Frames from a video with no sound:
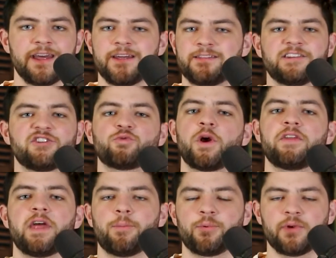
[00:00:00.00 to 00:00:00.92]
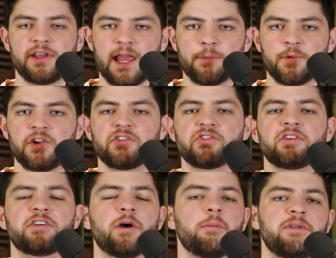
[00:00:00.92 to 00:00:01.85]
This is where that pregame prediction
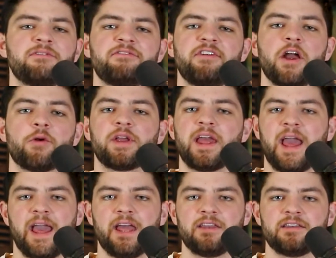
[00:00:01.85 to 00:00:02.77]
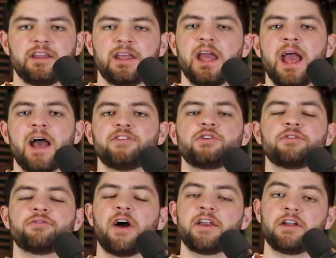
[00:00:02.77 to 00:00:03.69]
can come in very handy, as you can
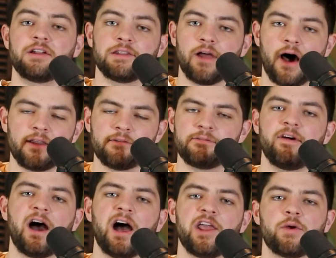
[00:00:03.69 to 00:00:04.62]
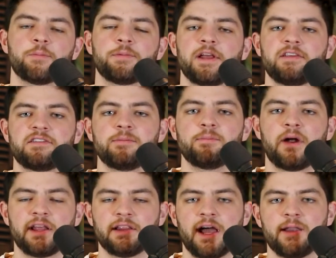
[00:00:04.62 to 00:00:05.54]
find a lot of value in placing
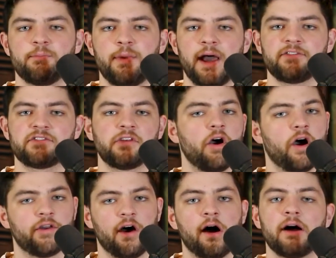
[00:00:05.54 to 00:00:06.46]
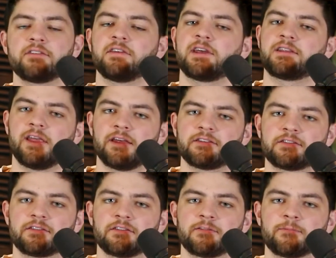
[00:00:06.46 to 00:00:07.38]
moneyline bets on odds like this.